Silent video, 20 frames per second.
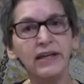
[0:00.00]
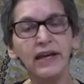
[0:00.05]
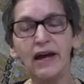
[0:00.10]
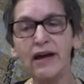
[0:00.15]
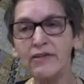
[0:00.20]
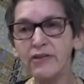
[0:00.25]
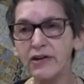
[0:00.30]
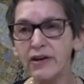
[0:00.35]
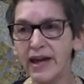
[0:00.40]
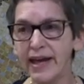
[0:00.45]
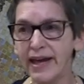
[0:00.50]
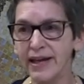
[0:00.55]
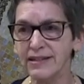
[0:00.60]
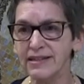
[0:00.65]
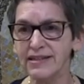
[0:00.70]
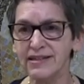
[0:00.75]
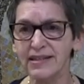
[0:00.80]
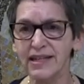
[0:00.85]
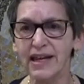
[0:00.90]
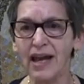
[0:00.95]
the other
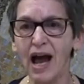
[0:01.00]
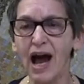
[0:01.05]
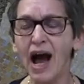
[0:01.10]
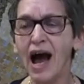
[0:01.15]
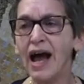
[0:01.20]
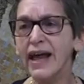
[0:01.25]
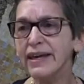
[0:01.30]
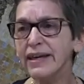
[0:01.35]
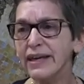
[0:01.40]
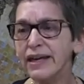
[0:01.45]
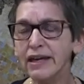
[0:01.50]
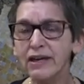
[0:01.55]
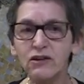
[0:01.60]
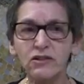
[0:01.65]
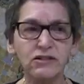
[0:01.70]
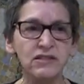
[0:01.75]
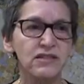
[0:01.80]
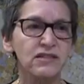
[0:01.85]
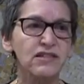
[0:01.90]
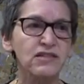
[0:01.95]
hand to say, I
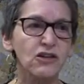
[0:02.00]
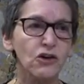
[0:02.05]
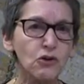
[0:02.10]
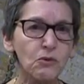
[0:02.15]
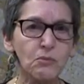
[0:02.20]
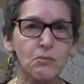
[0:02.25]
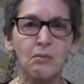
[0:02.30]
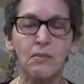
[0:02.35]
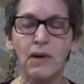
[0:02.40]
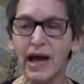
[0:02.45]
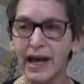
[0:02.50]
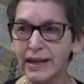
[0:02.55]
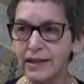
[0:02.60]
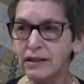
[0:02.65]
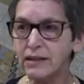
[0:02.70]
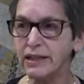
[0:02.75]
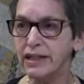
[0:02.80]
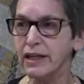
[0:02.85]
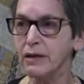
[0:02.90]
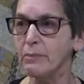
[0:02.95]
care so
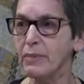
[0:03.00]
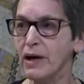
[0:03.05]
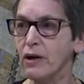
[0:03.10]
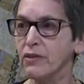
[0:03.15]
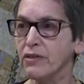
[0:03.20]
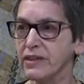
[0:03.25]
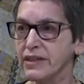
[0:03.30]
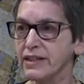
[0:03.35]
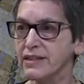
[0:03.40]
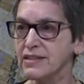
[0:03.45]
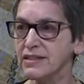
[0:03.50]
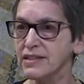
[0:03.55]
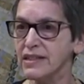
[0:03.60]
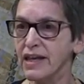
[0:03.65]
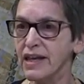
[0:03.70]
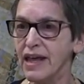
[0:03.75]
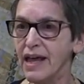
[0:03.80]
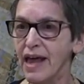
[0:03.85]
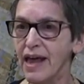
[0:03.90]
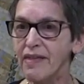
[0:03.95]
mightily about this
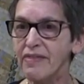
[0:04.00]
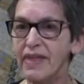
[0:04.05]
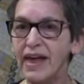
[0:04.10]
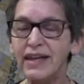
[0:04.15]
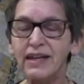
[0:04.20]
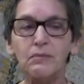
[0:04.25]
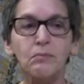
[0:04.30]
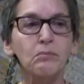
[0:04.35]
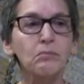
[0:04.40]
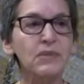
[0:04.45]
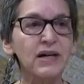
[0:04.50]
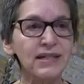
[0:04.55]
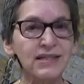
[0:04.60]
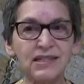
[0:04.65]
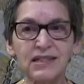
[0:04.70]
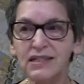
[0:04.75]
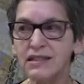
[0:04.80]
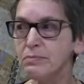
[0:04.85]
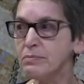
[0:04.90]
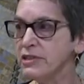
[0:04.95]
that it
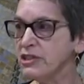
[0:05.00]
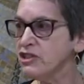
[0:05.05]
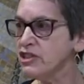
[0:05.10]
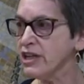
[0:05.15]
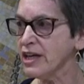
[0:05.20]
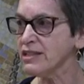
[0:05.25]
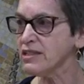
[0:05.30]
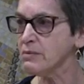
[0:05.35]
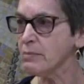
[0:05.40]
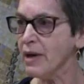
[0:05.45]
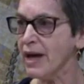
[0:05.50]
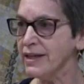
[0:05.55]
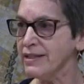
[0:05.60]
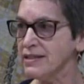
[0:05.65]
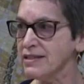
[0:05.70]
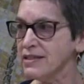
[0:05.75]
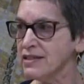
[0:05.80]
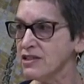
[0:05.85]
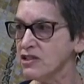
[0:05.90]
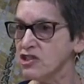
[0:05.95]
mustn't be just my
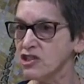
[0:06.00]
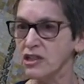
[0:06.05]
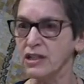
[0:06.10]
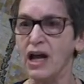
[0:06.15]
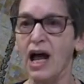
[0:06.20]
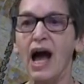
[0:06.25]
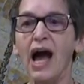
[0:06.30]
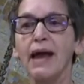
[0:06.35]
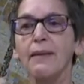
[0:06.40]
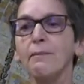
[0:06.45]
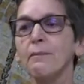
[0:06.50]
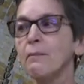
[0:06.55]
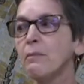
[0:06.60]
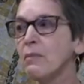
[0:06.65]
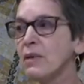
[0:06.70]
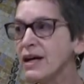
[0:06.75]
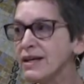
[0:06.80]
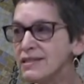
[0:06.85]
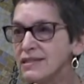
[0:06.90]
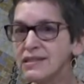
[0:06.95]
decision. I
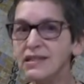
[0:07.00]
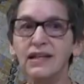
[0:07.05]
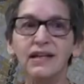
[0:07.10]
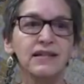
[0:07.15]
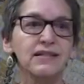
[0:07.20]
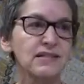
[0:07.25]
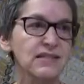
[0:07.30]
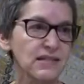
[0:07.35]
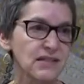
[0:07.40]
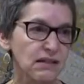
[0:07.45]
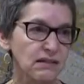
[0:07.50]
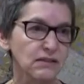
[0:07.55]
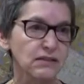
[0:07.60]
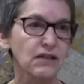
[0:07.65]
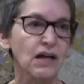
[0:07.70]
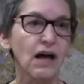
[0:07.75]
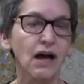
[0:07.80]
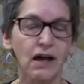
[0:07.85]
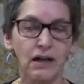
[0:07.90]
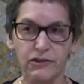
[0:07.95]
must
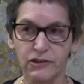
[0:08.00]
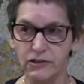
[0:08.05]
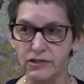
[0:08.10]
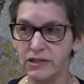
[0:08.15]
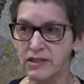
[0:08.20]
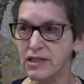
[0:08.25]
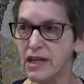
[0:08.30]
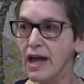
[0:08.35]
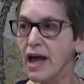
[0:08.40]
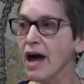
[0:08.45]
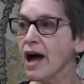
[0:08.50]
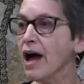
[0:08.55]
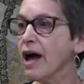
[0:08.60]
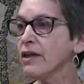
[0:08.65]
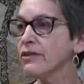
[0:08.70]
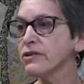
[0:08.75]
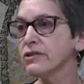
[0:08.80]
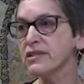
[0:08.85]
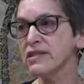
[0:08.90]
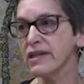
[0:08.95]
consult others,
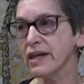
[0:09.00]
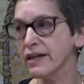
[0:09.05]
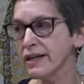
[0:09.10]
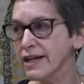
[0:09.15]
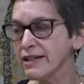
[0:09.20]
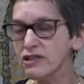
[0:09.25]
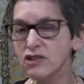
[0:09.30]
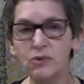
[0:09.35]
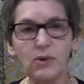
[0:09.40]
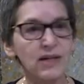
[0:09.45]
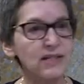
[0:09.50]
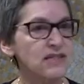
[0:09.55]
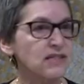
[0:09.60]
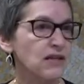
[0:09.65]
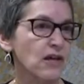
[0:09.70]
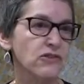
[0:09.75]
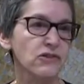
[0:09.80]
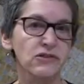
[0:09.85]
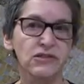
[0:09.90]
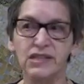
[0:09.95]
others that I
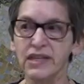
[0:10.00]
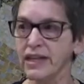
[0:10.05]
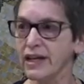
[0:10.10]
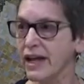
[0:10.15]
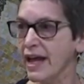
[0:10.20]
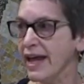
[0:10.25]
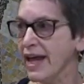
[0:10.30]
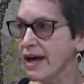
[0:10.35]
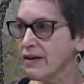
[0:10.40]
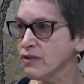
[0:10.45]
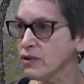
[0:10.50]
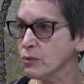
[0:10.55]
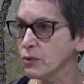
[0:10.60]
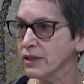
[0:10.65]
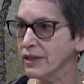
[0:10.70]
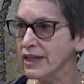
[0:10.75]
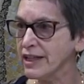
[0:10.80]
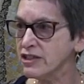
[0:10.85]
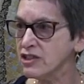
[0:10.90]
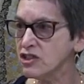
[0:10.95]
trust, others that I have a
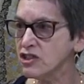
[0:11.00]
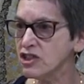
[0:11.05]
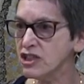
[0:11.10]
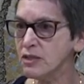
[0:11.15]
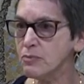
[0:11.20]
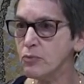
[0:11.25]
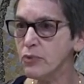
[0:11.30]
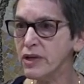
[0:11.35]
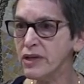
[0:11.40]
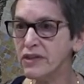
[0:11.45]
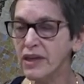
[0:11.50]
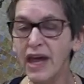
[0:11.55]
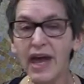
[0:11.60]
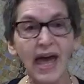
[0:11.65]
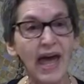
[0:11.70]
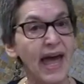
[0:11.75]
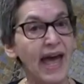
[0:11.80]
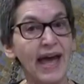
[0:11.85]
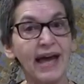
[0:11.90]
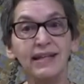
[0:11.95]
relationship with,
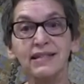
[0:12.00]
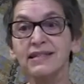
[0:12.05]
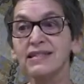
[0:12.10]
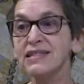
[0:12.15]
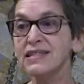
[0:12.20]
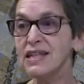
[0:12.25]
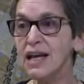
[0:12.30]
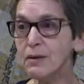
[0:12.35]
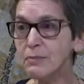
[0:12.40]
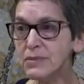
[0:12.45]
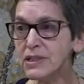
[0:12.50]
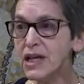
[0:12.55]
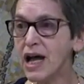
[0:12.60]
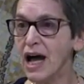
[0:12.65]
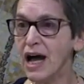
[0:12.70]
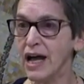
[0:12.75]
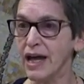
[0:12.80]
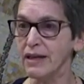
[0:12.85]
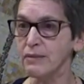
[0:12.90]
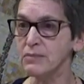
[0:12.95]
and
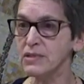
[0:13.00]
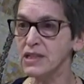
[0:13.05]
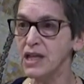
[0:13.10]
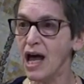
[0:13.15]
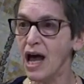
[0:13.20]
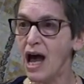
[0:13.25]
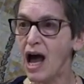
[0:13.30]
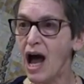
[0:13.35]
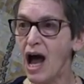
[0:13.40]
sometimes